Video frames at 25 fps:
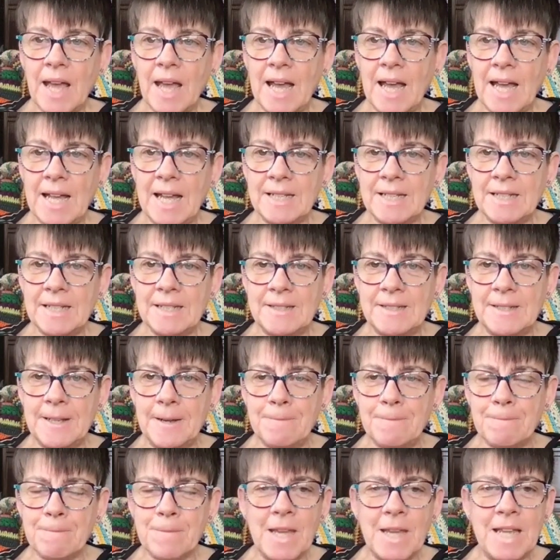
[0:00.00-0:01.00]
And
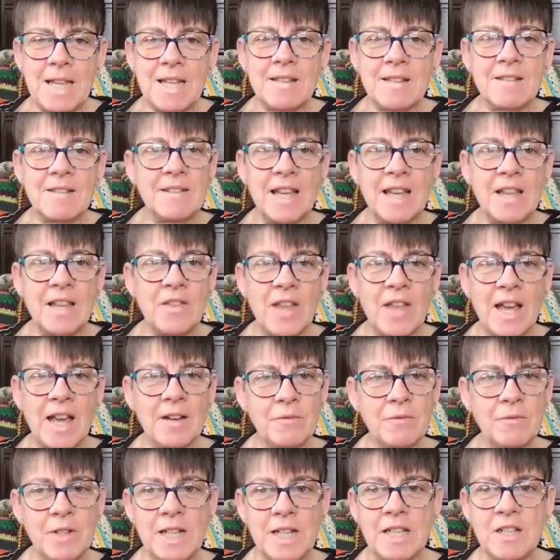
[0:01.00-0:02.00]
it's
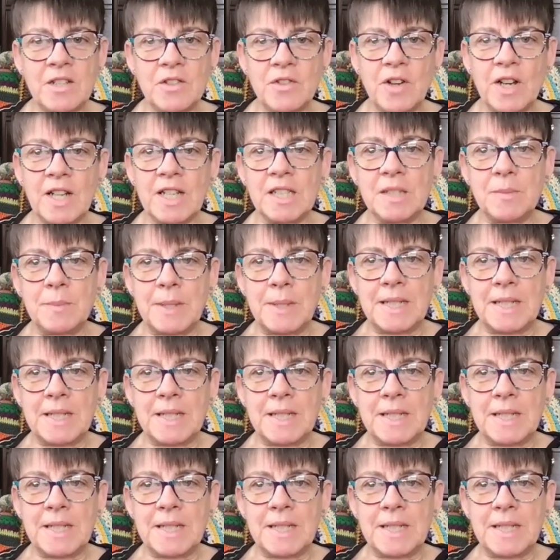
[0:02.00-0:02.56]
that really strikes